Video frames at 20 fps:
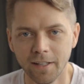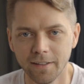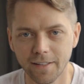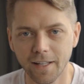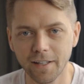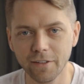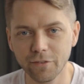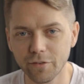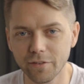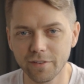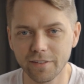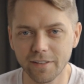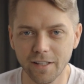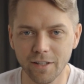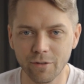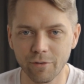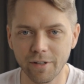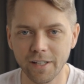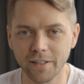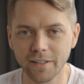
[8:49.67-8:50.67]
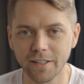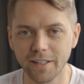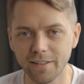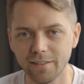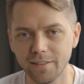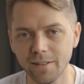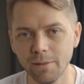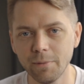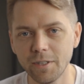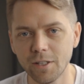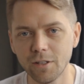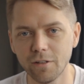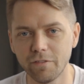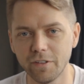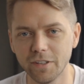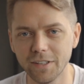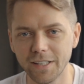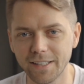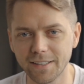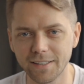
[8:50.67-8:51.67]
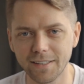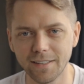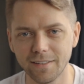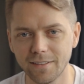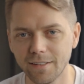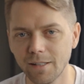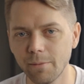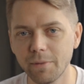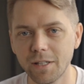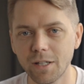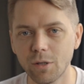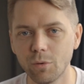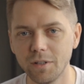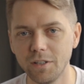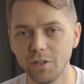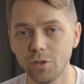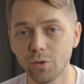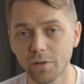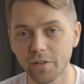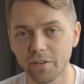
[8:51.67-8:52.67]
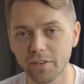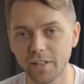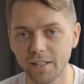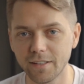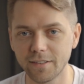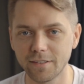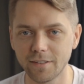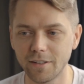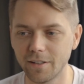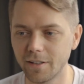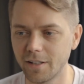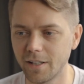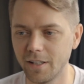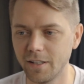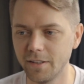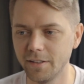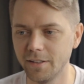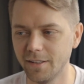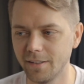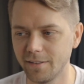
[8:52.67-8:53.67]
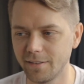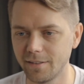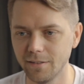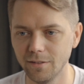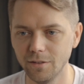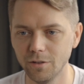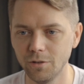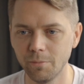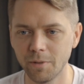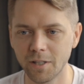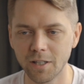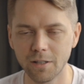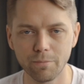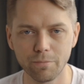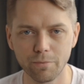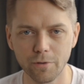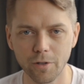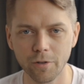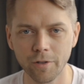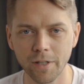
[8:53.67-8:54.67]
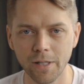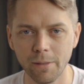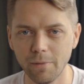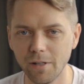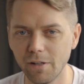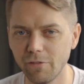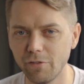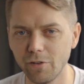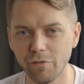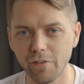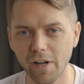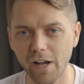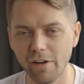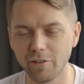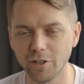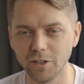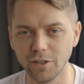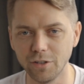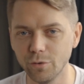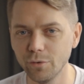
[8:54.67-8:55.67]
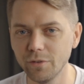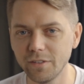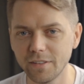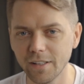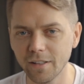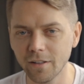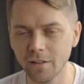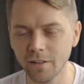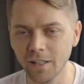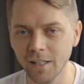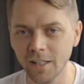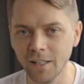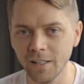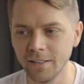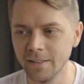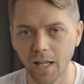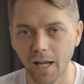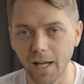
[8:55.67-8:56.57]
Thanks for sticking around, guys. Let me know if you like this. Let me know what your thoughts are on this Luminar program, if you've ever used it or not.